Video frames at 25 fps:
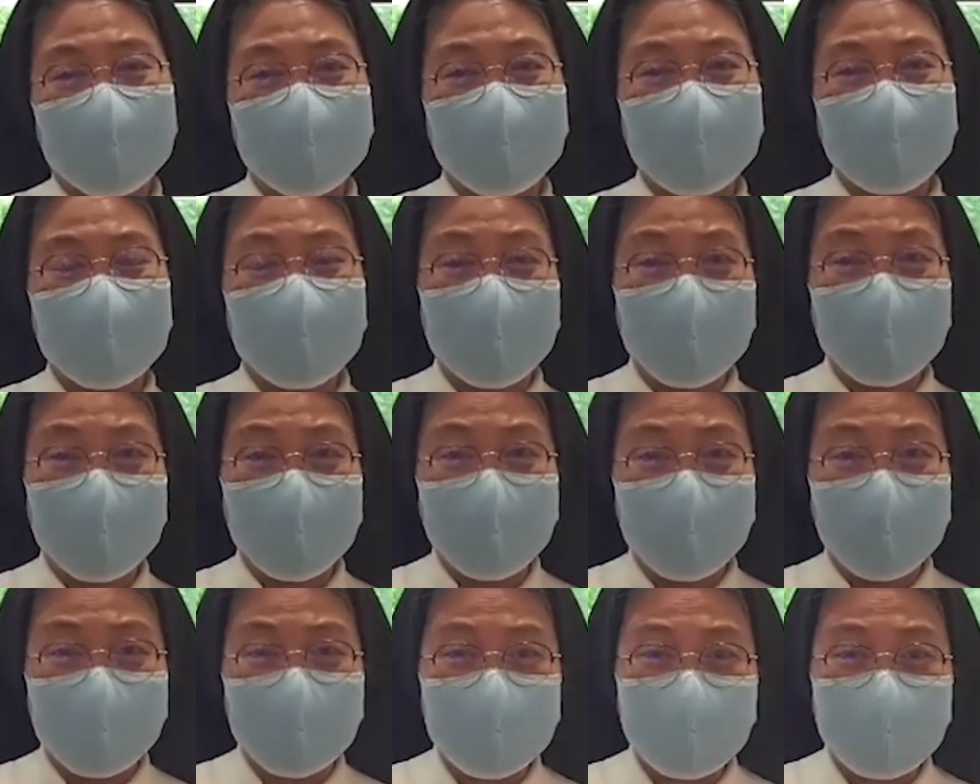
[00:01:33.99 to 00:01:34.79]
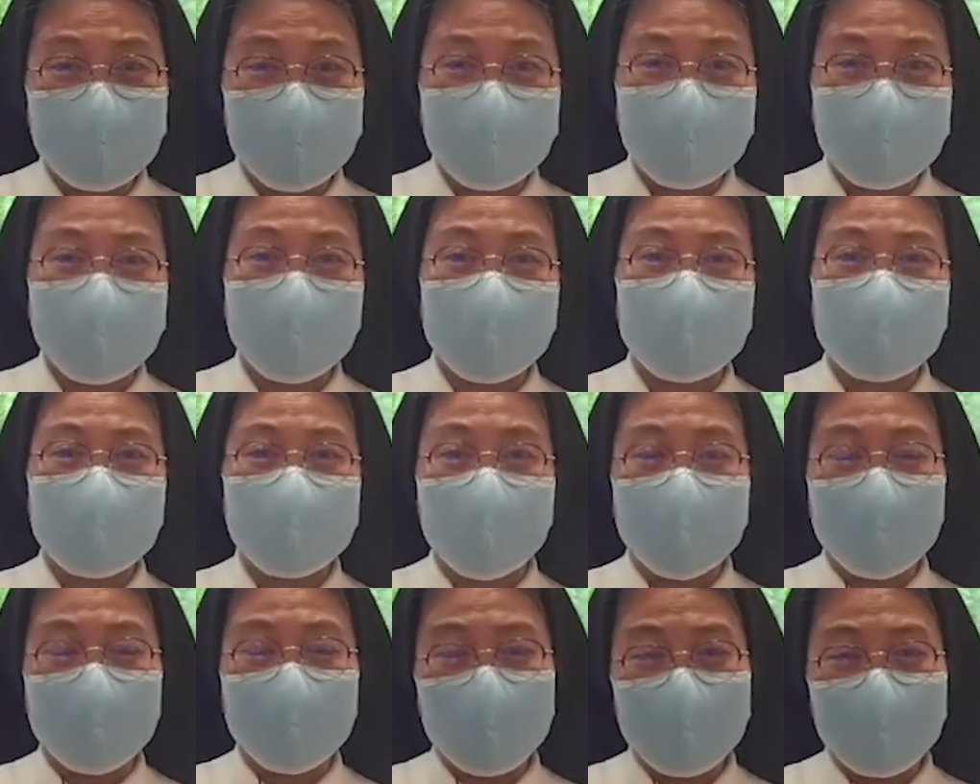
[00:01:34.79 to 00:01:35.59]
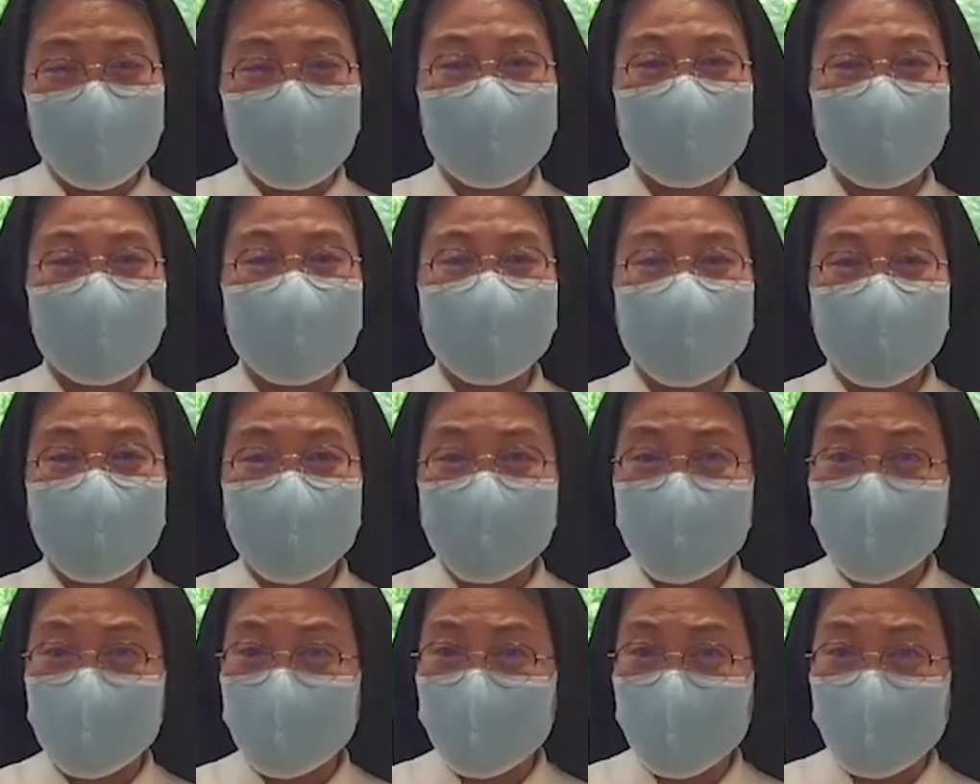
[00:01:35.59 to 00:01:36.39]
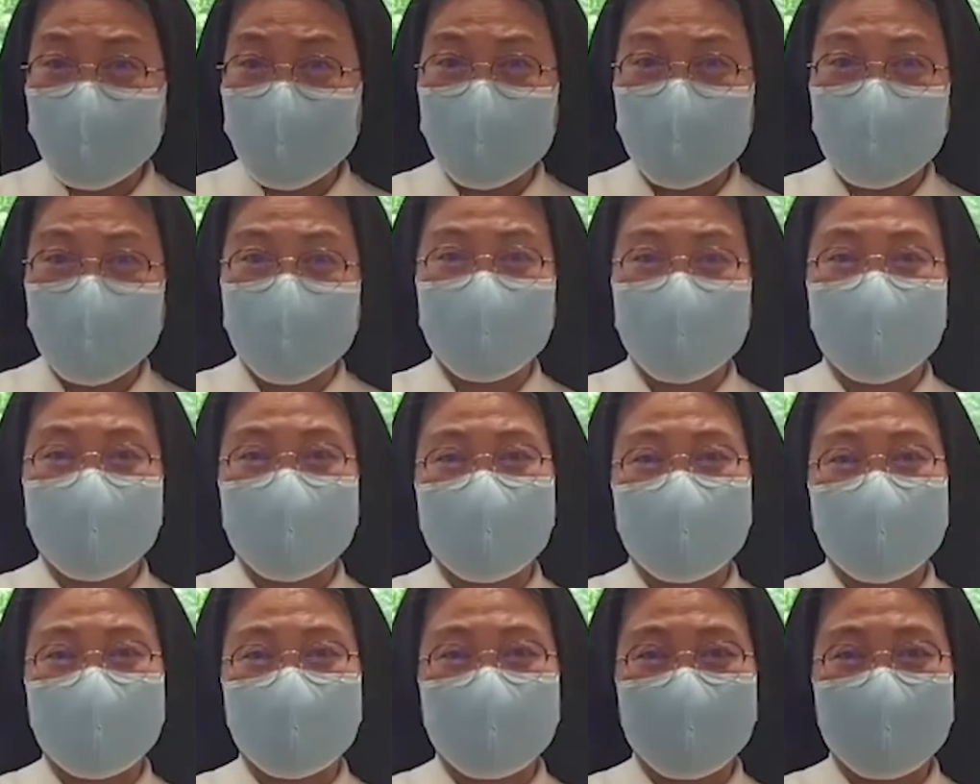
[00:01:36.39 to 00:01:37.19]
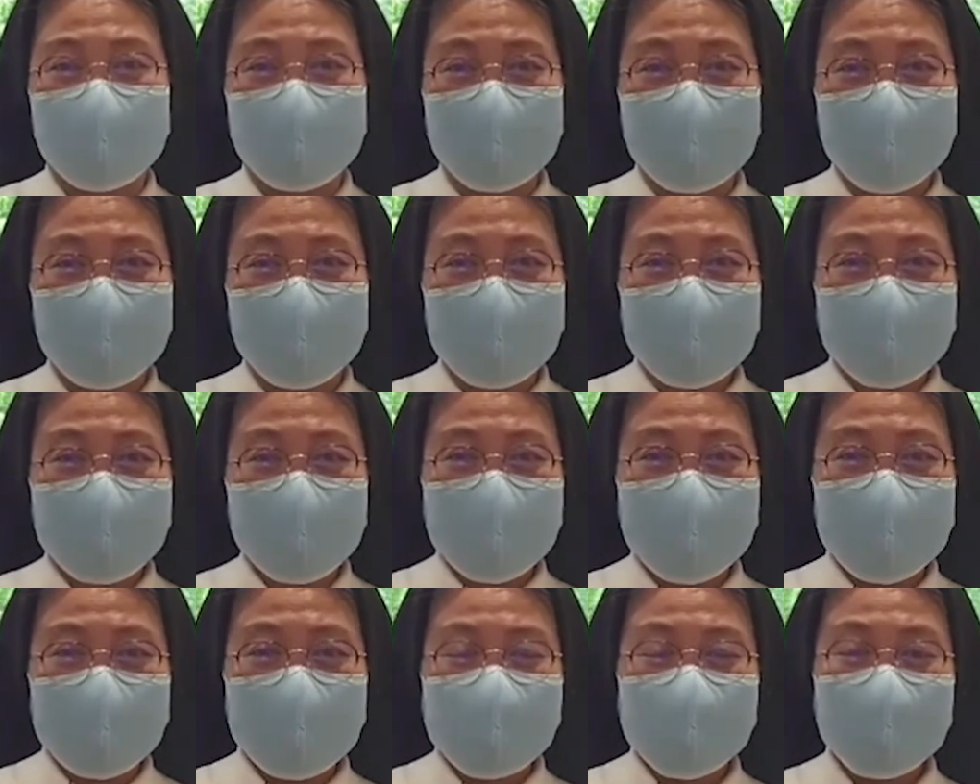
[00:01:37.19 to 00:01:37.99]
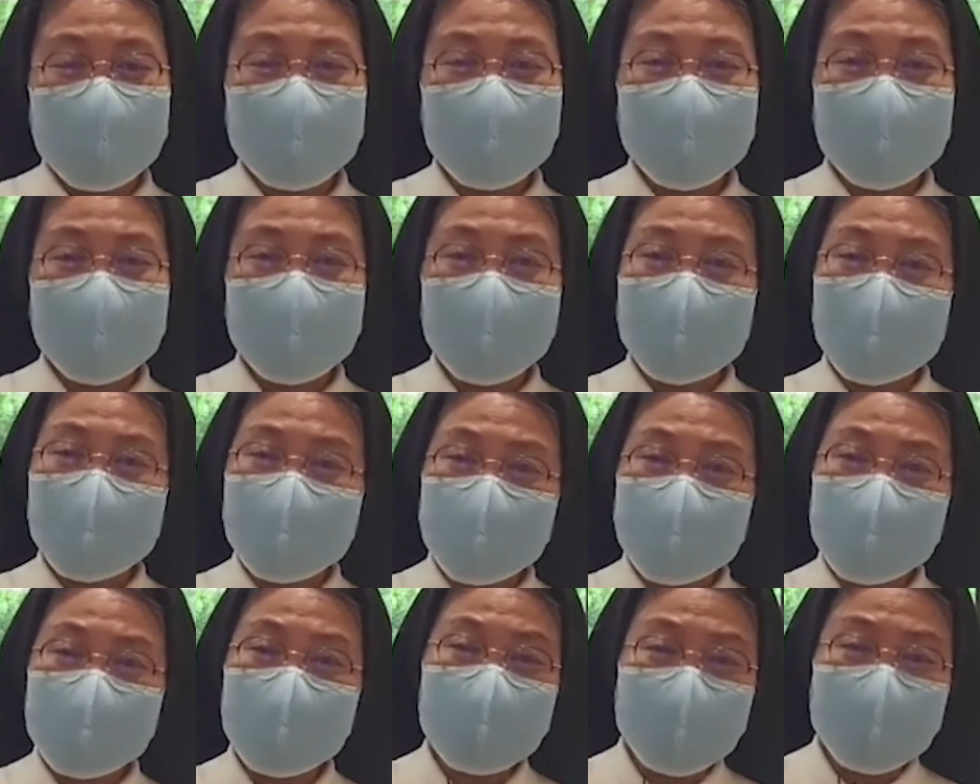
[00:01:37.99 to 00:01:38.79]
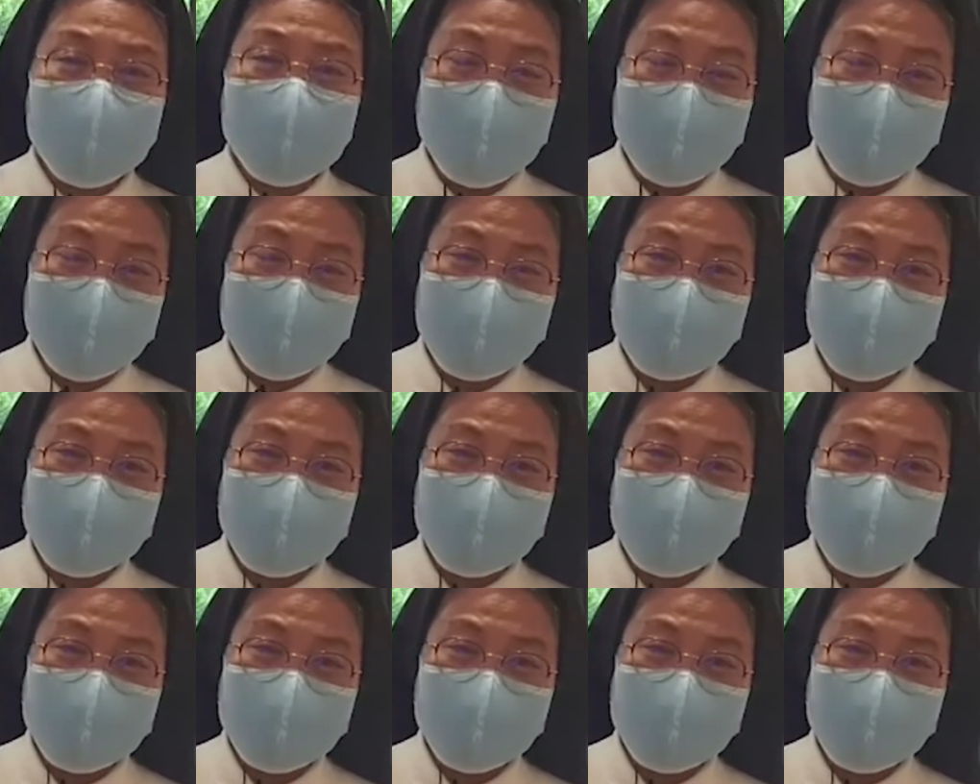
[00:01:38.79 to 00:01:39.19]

And wisdom is part of the gift of the Holy Spirit.